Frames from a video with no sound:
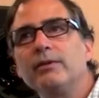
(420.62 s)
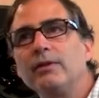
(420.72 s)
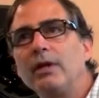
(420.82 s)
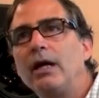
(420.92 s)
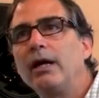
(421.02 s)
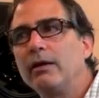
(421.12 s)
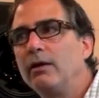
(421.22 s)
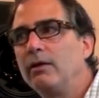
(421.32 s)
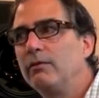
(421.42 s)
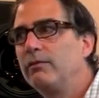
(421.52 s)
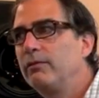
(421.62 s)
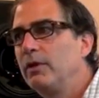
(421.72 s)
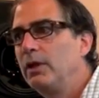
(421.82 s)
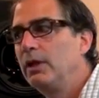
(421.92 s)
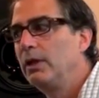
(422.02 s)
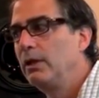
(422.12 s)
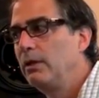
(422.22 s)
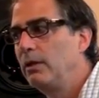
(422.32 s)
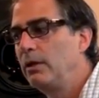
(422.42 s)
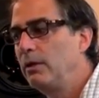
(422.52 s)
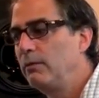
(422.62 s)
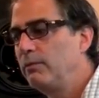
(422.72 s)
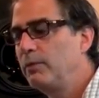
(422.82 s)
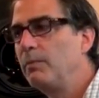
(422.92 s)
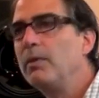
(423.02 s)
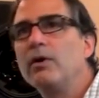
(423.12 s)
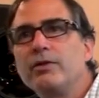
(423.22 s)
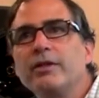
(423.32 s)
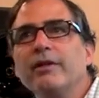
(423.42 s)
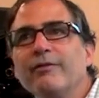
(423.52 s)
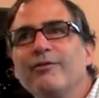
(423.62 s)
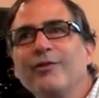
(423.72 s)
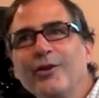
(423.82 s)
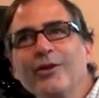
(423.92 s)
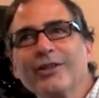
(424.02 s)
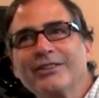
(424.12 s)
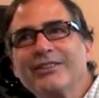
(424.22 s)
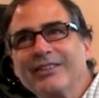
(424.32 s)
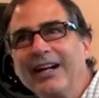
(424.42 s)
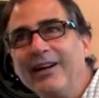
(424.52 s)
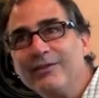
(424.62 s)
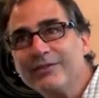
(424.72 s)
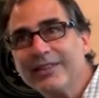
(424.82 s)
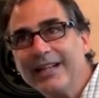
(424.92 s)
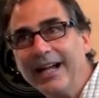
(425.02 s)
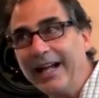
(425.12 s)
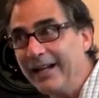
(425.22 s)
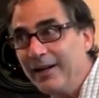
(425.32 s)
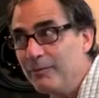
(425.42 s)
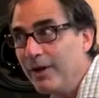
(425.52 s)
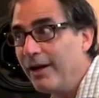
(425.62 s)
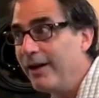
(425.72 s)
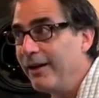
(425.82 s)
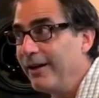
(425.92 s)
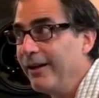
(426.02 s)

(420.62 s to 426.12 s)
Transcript: a lot of promotion for your stuff, and I'm not